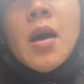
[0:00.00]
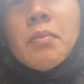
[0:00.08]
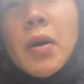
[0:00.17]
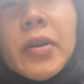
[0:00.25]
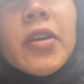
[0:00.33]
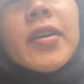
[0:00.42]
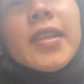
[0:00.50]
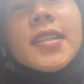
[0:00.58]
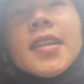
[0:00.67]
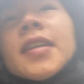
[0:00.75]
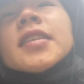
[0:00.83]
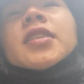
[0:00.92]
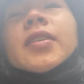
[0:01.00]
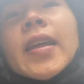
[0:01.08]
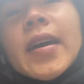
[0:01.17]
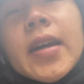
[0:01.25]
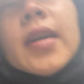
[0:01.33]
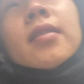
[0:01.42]
but we don't get to eat until
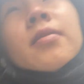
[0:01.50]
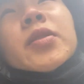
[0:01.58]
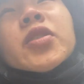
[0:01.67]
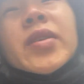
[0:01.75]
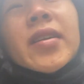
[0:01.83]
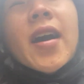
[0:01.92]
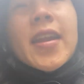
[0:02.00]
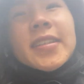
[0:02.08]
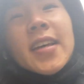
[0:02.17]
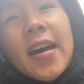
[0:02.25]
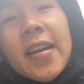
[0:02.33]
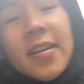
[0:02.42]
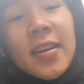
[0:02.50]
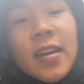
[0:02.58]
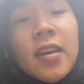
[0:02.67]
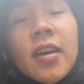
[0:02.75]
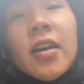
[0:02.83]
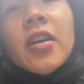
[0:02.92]
like between 9 and 10,
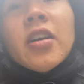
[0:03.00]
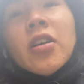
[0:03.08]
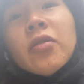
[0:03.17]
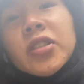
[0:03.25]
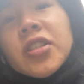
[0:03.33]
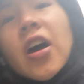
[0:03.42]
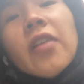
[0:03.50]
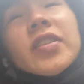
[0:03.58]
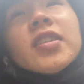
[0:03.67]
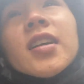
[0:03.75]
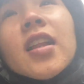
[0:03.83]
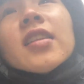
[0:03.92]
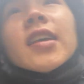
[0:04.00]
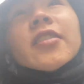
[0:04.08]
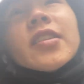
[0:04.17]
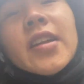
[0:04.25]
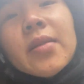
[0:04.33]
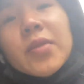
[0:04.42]
which is obviously a lot later
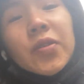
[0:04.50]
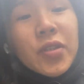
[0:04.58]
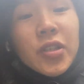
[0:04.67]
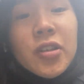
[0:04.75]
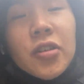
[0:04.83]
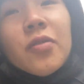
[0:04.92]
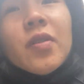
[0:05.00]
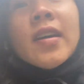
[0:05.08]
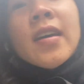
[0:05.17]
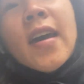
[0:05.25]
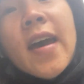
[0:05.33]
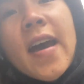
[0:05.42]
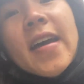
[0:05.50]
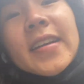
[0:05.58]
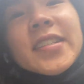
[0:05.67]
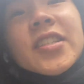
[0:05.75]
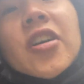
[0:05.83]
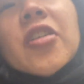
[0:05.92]
than I'm used to. And
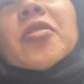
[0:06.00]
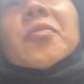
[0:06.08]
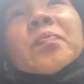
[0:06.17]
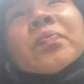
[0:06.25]
so